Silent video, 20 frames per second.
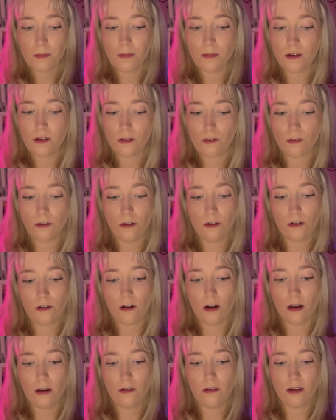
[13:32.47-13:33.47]
Scrooge
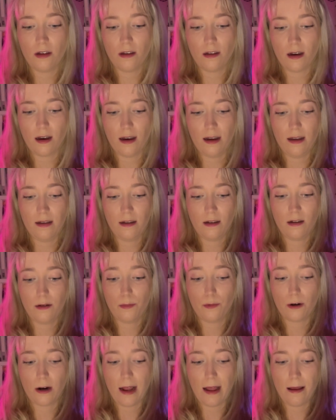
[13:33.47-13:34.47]
closed his eyes to
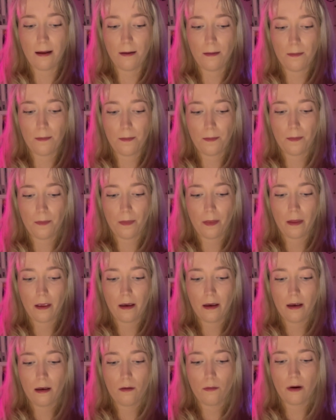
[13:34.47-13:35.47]
pray.
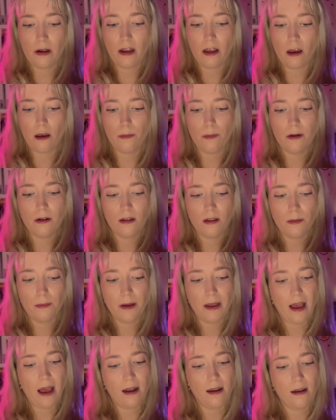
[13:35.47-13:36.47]
When he opened them
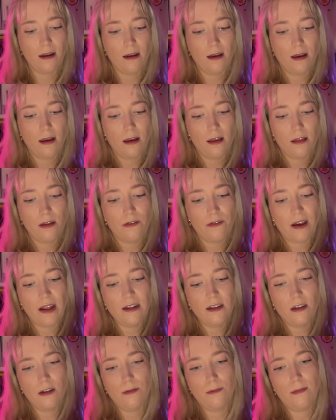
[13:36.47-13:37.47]
again, the
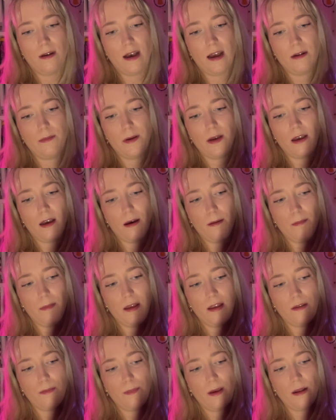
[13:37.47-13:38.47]
phantom had become
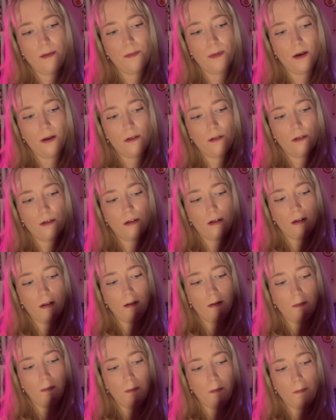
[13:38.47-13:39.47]
his bedpost.
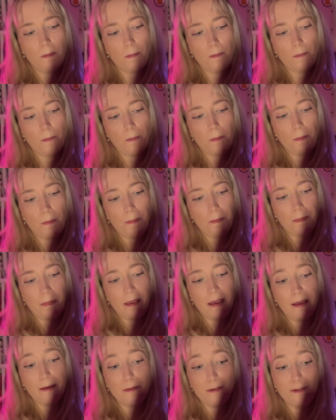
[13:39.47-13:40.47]

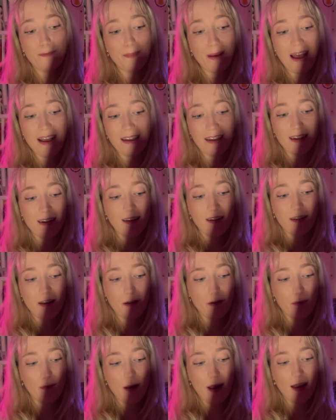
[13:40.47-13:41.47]
He was back in his
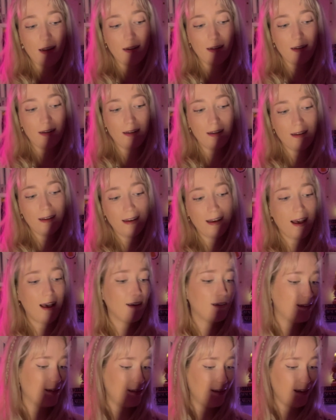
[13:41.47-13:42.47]
own bed.
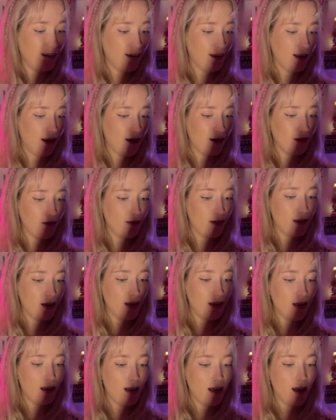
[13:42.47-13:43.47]
"Ha!" he laughed.
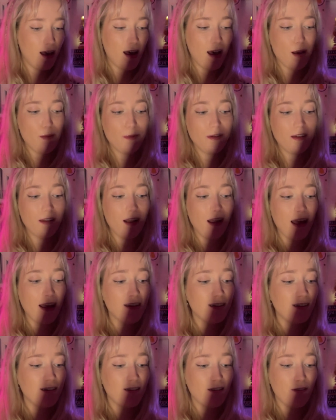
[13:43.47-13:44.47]
"I'm as
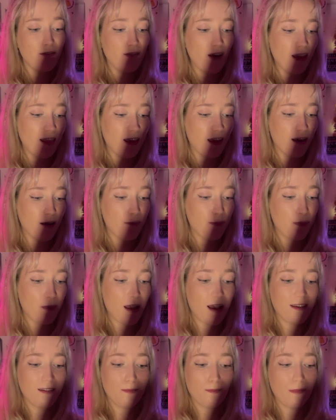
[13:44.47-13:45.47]
light as a feather,
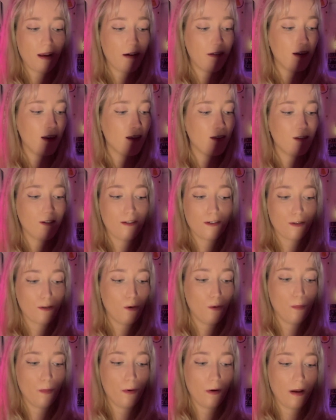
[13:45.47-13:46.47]
as merry as a
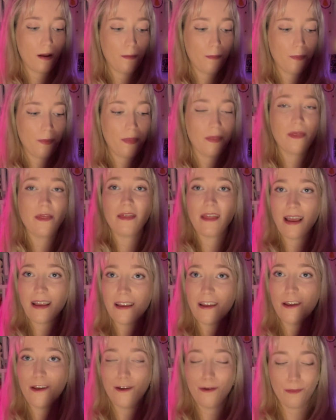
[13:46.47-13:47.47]
schoolboy.
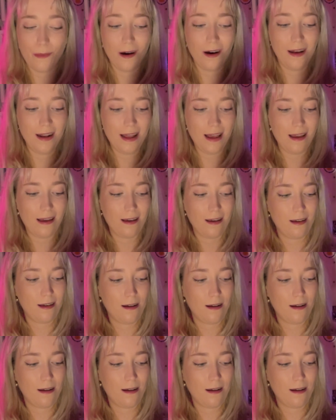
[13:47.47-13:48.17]
Thank you, Marley.